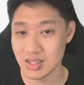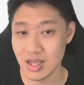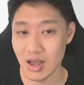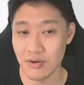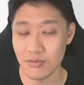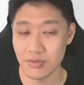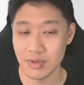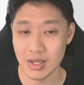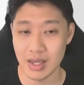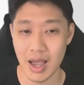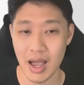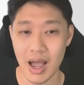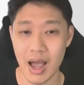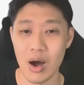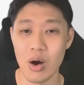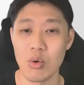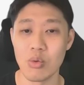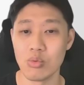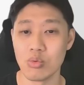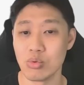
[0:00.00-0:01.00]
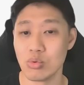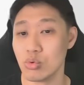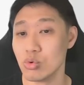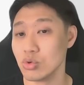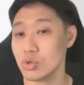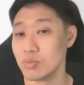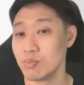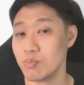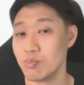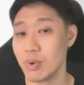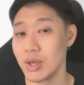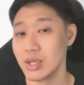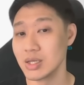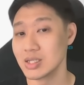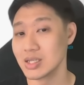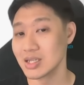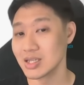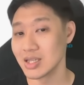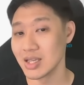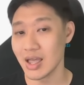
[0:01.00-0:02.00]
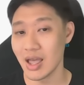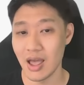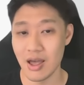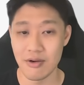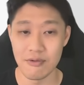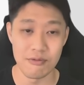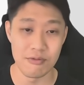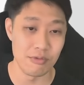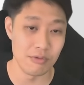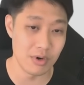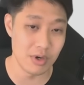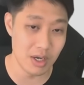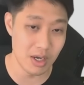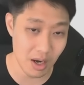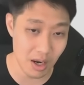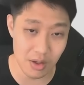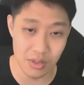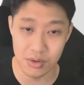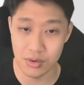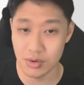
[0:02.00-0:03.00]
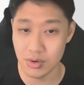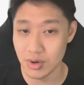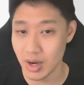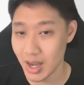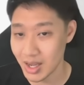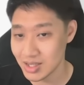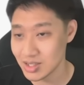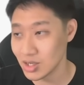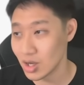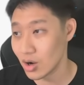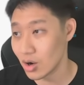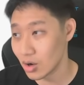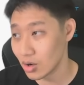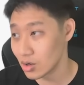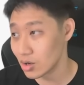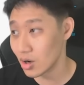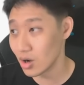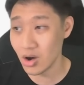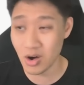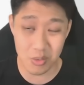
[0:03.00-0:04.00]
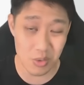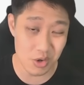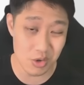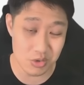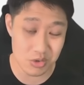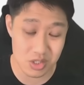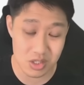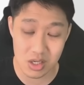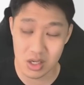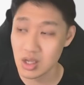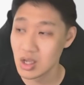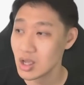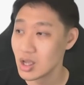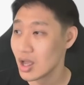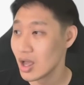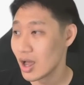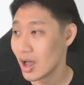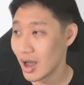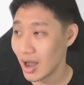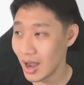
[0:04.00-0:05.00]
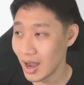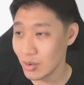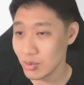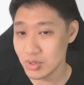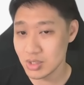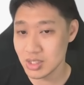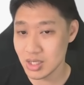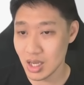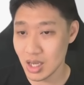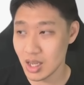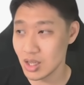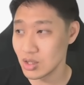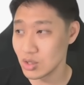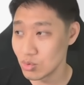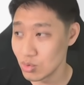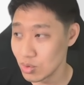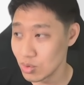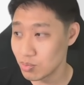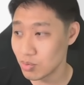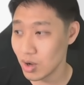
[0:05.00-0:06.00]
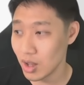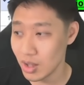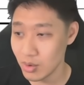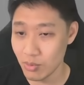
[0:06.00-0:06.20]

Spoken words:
definitely outrules basically every other SR almost, I would say you would probably